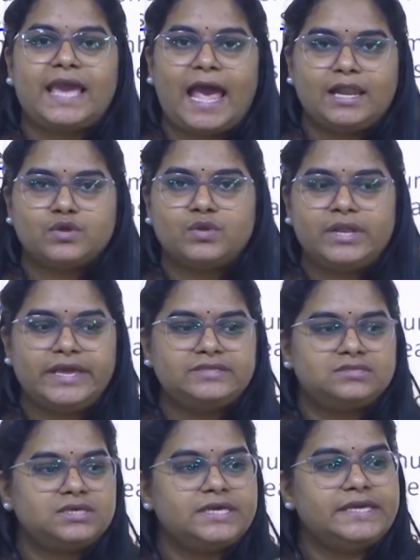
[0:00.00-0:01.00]
calculates
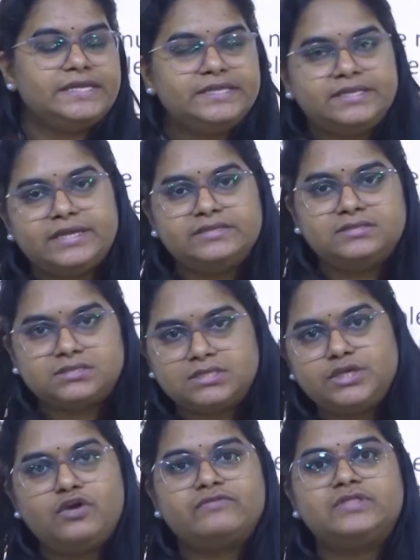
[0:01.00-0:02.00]
the
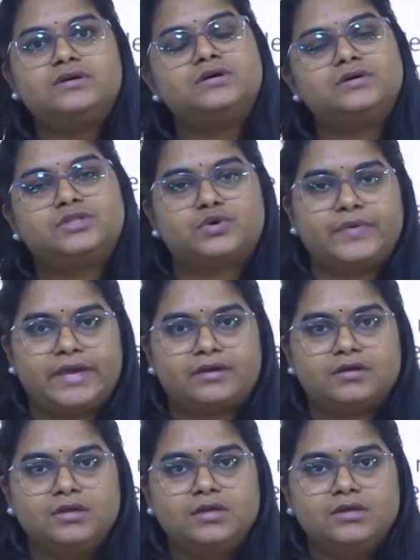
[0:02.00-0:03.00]
intensity of the earthquake.
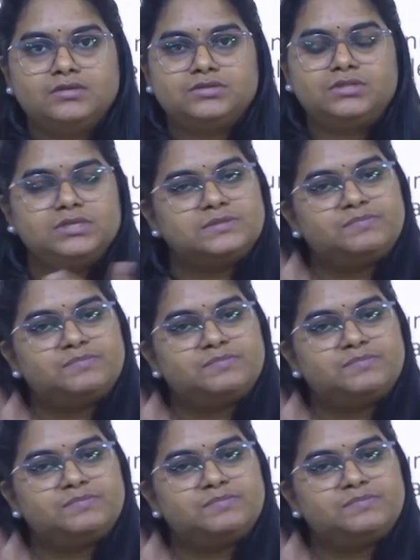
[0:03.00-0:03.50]
So this